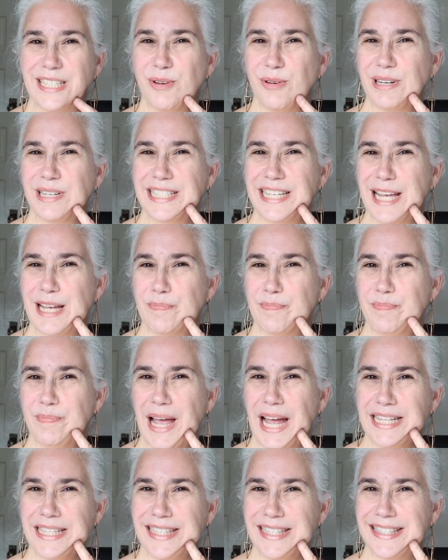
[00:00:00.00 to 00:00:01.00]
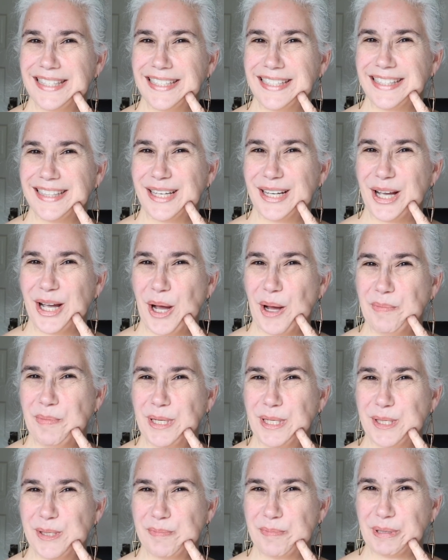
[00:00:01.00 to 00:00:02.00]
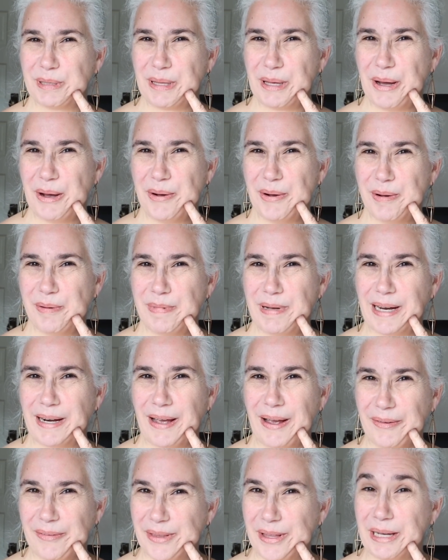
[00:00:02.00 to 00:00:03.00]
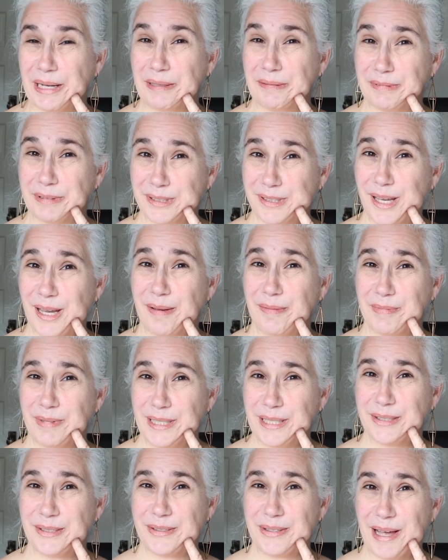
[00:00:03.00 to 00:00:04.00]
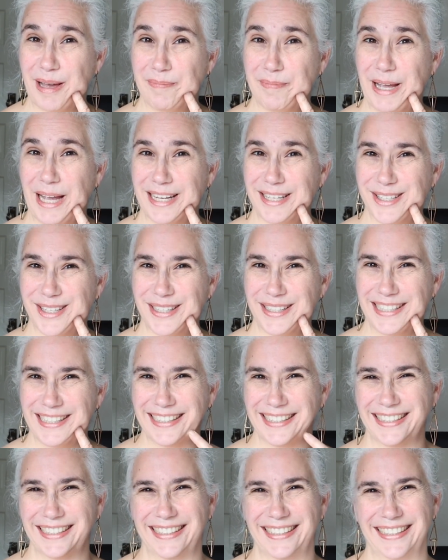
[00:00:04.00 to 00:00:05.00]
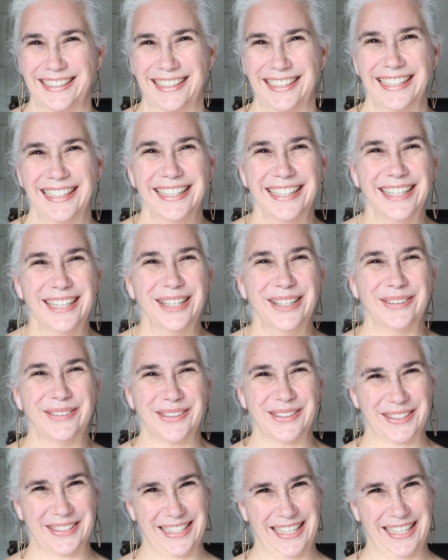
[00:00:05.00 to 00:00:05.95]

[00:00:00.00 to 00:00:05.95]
You want to take bets in the comments below about how long it will take me to do that patching? We'll